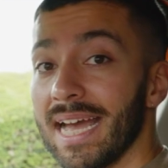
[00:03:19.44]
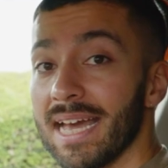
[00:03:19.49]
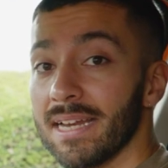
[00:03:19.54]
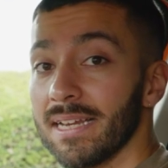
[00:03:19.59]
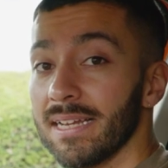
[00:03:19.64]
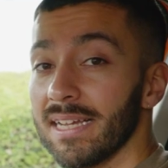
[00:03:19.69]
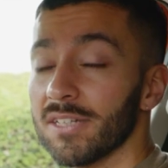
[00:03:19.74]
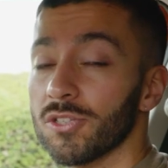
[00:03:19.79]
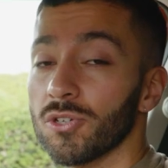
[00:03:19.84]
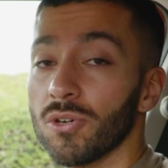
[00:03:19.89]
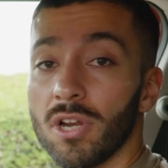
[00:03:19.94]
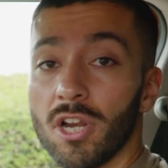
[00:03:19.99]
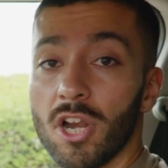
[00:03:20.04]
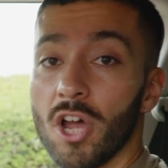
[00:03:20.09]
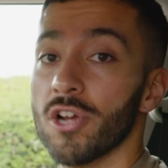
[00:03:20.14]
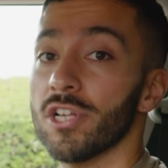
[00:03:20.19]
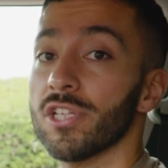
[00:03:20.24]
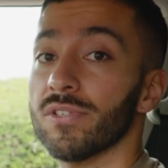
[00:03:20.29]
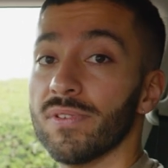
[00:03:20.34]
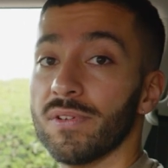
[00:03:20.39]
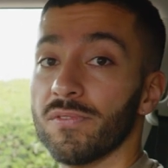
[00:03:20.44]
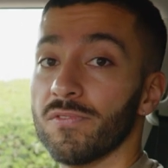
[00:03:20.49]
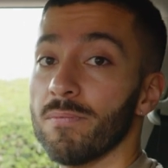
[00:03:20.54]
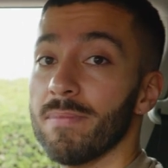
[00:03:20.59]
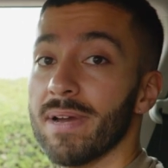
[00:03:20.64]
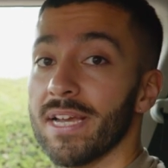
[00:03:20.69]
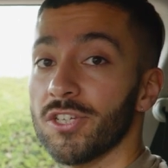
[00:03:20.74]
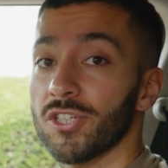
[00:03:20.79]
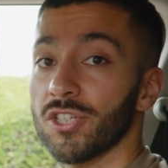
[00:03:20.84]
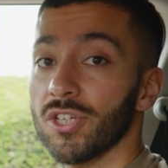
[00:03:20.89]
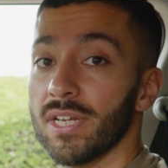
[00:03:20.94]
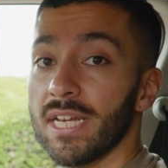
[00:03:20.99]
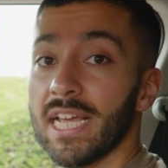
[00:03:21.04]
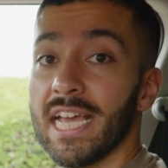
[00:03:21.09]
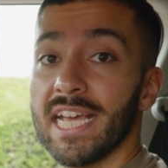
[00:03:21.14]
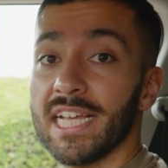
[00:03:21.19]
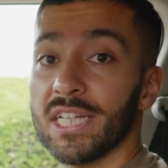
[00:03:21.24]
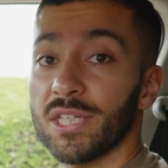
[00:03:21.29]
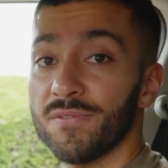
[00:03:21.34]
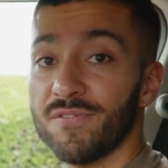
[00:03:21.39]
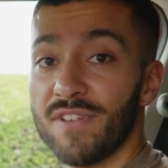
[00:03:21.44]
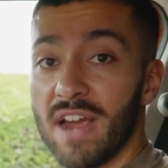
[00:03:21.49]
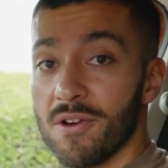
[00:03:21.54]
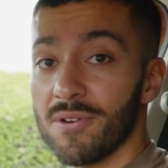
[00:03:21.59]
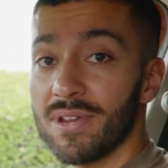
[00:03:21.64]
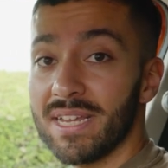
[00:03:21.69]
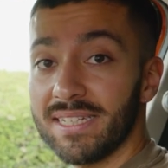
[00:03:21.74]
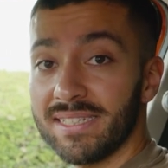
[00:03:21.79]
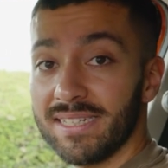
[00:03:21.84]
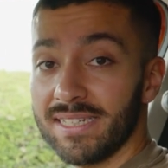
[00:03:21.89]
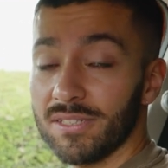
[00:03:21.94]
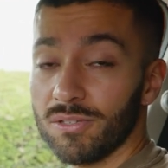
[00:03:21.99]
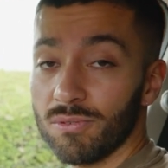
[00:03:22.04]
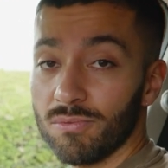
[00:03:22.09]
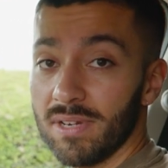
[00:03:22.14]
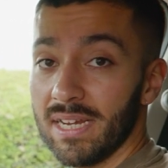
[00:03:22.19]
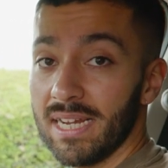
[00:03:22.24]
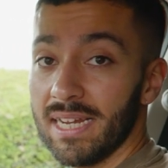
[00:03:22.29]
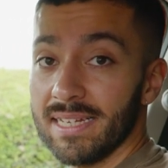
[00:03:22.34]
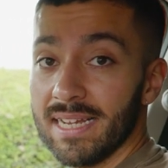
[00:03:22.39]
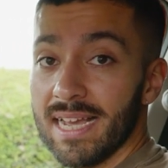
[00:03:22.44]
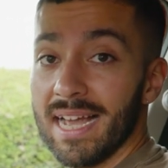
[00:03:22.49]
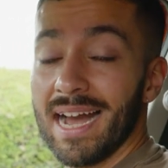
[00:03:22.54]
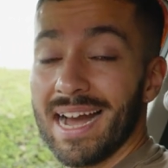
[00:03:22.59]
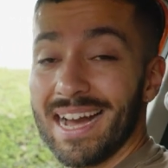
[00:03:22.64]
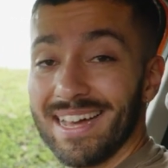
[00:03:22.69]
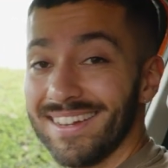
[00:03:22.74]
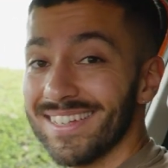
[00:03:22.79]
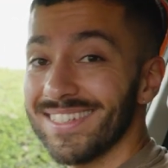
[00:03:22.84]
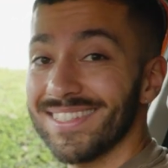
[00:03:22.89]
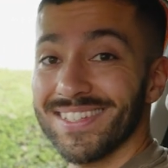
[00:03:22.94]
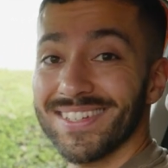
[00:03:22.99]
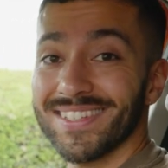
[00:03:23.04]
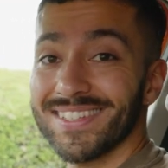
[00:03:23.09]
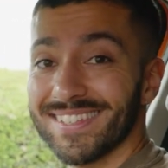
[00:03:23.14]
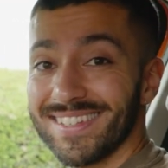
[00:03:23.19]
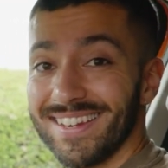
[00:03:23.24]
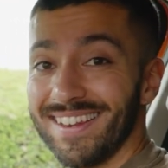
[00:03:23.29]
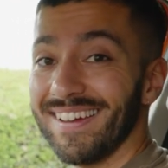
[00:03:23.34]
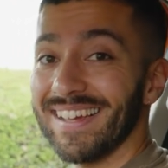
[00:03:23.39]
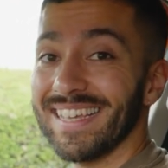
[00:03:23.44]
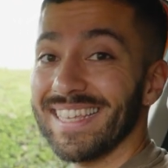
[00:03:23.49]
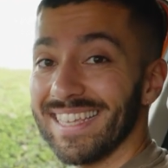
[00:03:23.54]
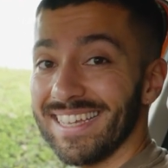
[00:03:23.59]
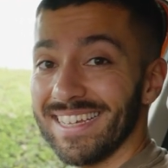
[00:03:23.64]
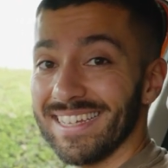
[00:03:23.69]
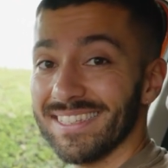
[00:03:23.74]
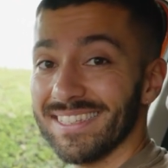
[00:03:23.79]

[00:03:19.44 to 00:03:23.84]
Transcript: again, it's got loads of information. It's very easy to read, and I just like